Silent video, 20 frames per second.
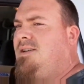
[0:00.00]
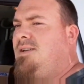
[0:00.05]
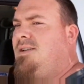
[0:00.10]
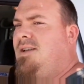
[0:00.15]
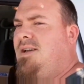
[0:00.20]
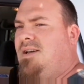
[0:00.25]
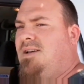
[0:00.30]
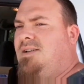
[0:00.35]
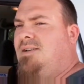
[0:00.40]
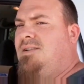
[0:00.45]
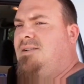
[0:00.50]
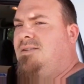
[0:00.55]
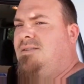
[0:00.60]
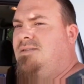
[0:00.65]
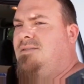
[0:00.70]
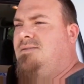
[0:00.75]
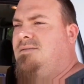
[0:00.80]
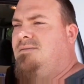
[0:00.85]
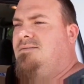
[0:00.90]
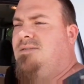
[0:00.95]
yeah,
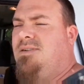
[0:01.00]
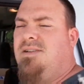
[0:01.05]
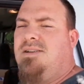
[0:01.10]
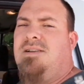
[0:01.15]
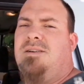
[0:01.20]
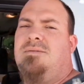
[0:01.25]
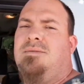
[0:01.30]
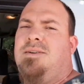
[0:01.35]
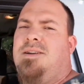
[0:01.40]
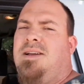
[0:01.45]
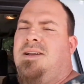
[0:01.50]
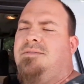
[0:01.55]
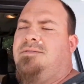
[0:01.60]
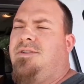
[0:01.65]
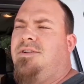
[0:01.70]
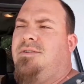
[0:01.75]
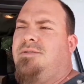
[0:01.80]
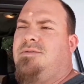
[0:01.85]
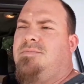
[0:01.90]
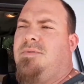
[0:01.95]
really don't want to have
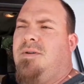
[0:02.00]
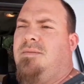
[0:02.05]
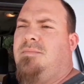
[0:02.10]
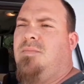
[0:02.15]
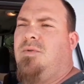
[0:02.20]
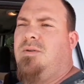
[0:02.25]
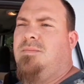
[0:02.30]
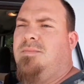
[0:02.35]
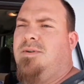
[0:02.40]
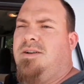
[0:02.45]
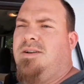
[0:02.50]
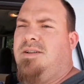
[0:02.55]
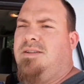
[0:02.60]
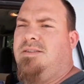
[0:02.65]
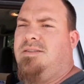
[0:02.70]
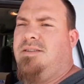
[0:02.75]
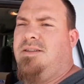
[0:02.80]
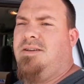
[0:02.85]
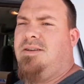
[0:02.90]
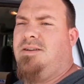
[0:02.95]
to go spend more
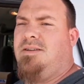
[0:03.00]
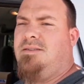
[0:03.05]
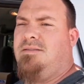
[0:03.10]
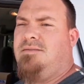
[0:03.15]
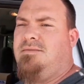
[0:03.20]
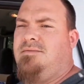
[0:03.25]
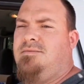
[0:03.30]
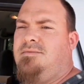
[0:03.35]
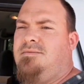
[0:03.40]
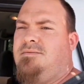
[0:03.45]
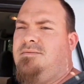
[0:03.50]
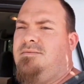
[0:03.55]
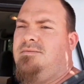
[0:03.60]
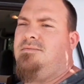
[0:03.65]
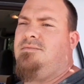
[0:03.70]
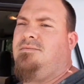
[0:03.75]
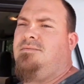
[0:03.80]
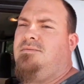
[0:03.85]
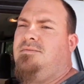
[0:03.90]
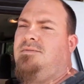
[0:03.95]
money than
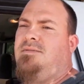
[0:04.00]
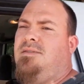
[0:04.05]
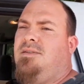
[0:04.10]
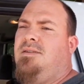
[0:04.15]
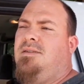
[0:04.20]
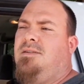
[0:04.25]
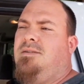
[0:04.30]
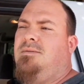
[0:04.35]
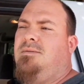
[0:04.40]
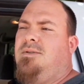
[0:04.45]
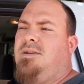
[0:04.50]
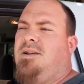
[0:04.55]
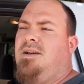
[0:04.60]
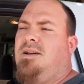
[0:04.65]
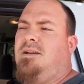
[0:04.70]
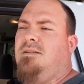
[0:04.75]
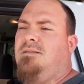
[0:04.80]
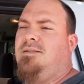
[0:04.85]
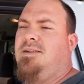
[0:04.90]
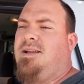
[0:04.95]
what
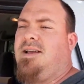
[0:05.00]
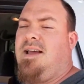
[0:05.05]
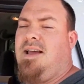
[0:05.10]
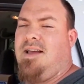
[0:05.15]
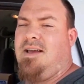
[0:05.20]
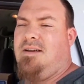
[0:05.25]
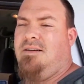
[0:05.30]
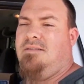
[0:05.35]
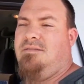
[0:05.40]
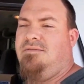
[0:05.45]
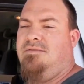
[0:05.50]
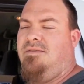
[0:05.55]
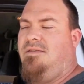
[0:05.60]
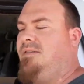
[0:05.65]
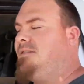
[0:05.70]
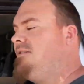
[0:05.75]
I already have.